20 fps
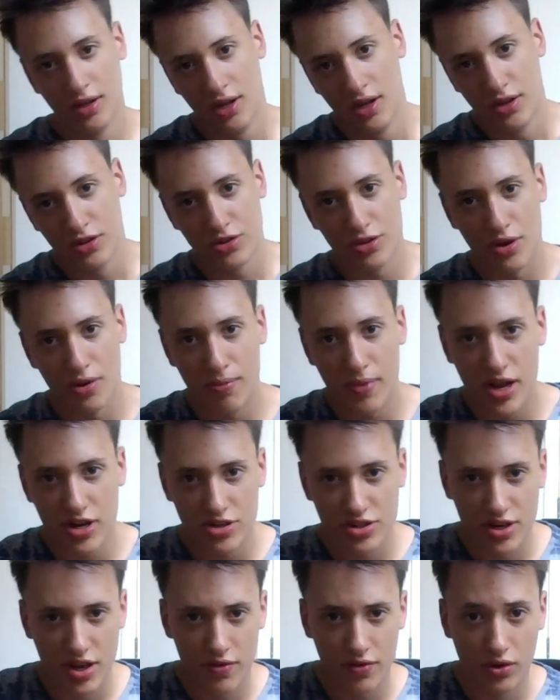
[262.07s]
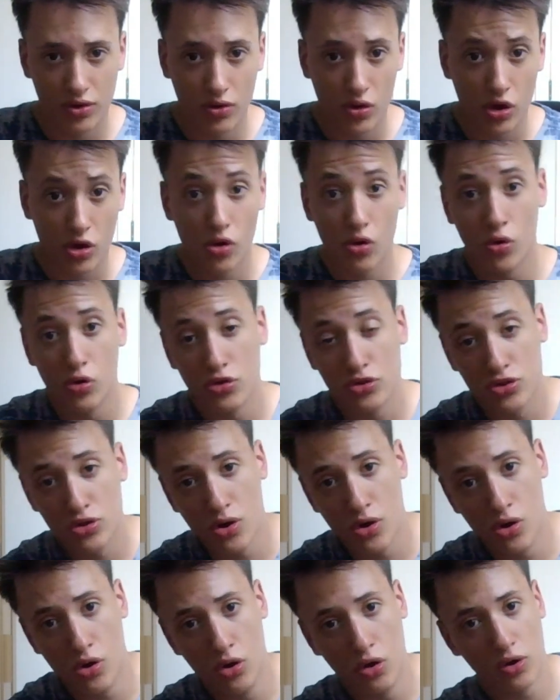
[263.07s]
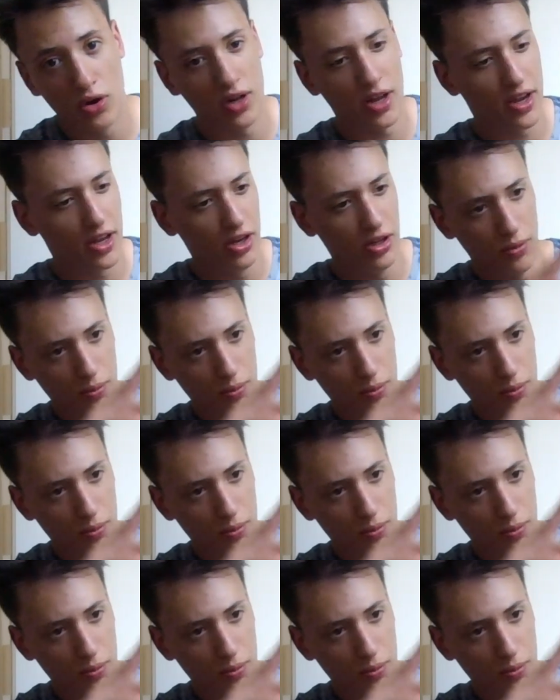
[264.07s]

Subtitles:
So Maj7 could also look like a little